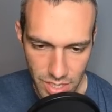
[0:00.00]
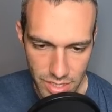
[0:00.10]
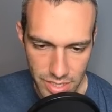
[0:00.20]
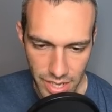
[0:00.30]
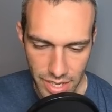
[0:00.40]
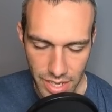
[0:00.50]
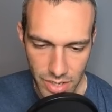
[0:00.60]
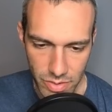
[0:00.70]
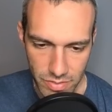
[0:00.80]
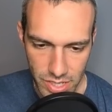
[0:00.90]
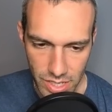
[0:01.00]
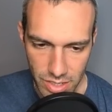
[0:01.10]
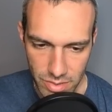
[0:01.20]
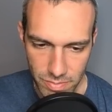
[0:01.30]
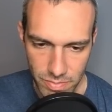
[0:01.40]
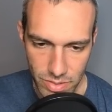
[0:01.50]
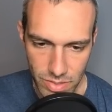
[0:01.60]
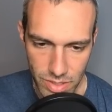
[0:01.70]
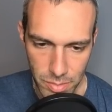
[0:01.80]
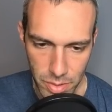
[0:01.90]
Yeah, I don't even care
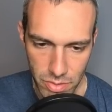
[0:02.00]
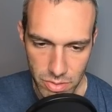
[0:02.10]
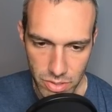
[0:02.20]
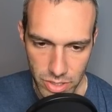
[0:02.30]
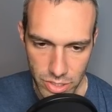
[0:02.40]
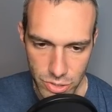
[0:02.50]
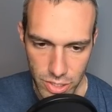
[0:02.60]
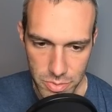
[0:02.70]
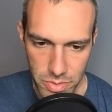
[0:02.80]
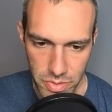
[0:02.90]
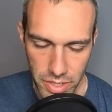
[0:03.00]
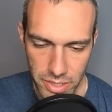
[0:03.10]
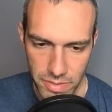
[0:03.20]
about throwing your charge move here.